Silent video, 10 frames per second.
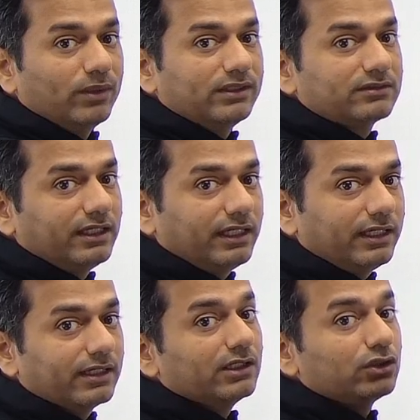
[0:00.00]
you will
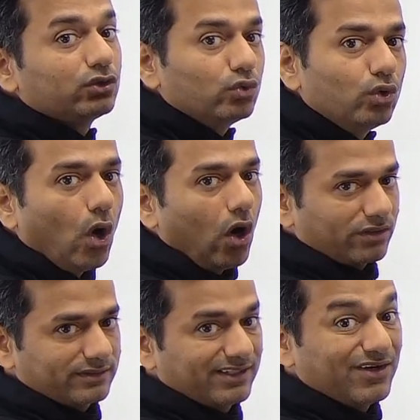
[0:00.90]
see two
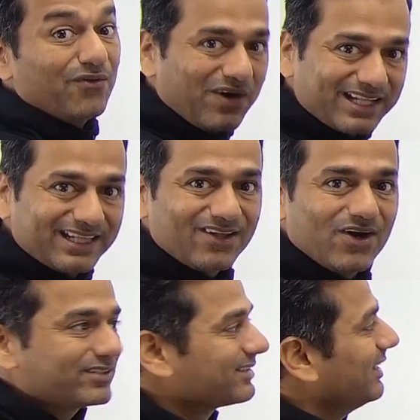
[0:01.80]
logs. One
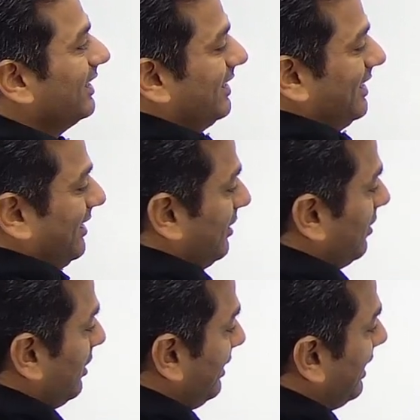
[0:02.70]
log
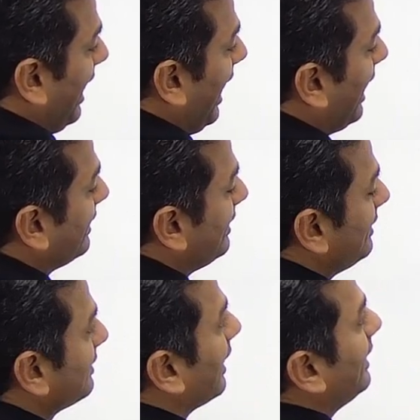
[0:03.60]
LAN
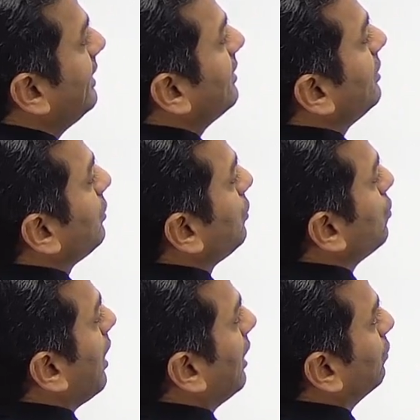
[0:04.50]
inside to